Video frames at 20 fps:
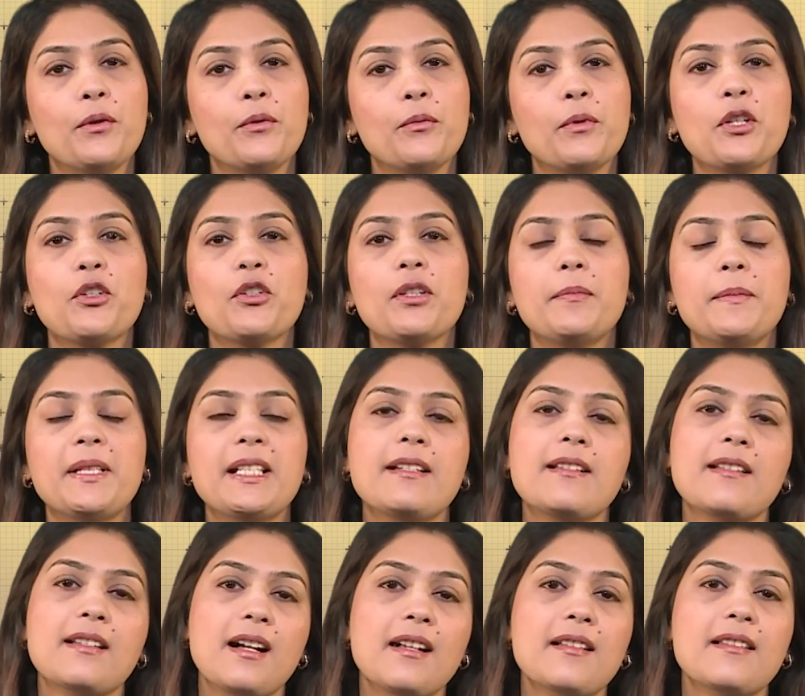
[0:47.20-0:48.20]
we shall be
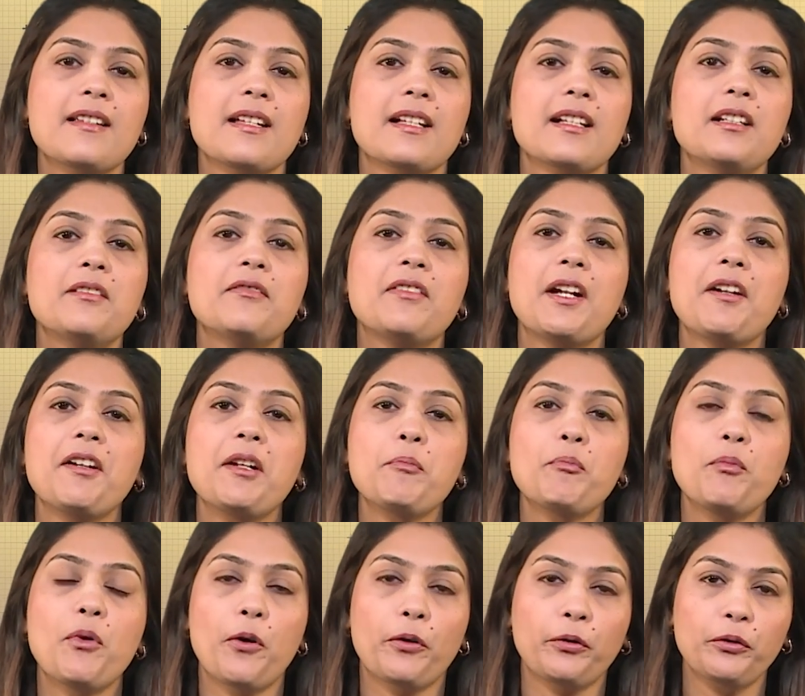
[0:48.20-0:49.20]
discussing a very
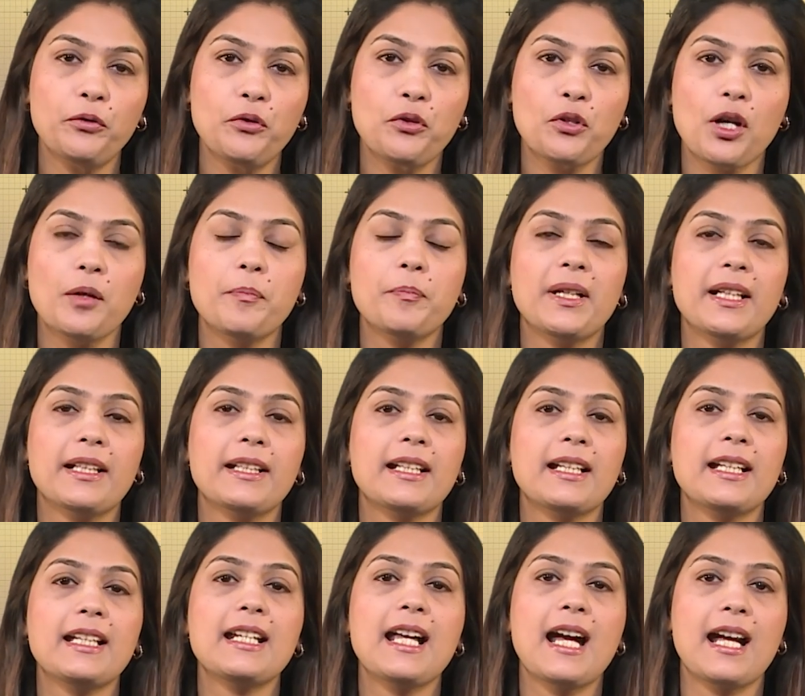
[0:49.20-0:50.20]
important topic
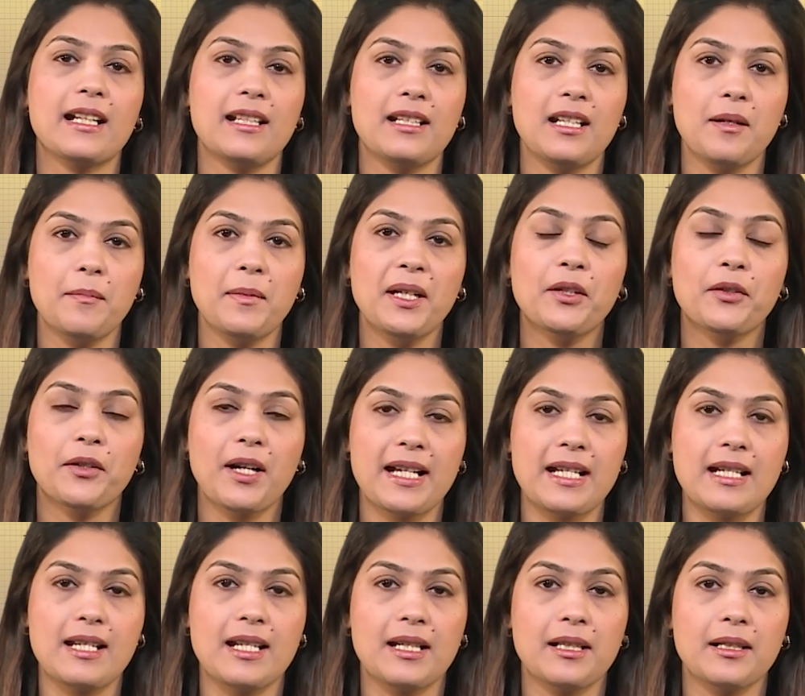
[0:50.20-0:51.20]
in academic
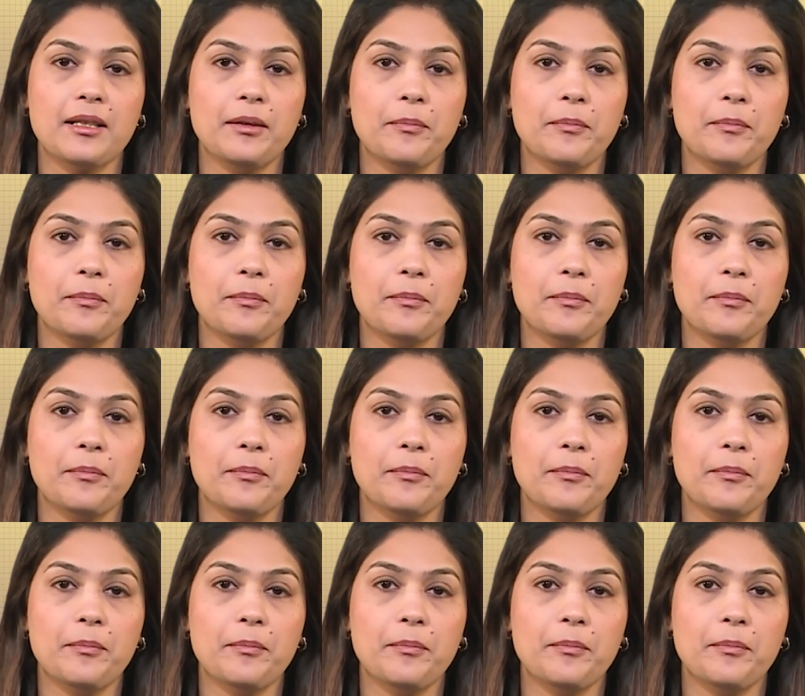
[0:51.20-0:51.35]
writing,